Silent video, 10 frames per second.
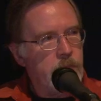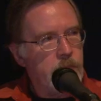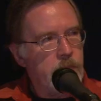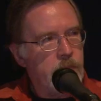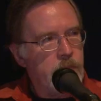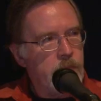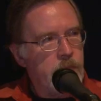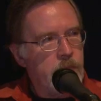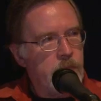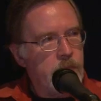
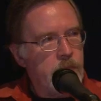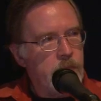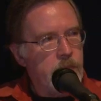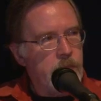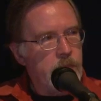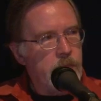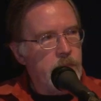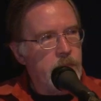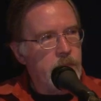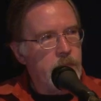
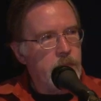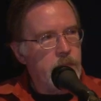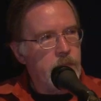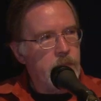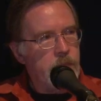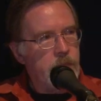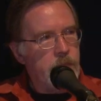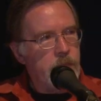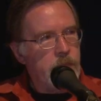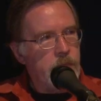
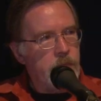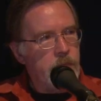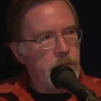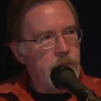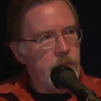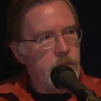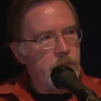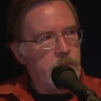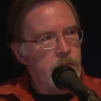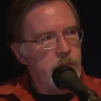
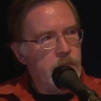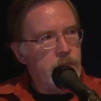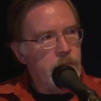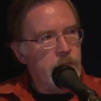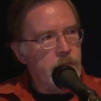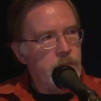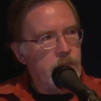[no speech]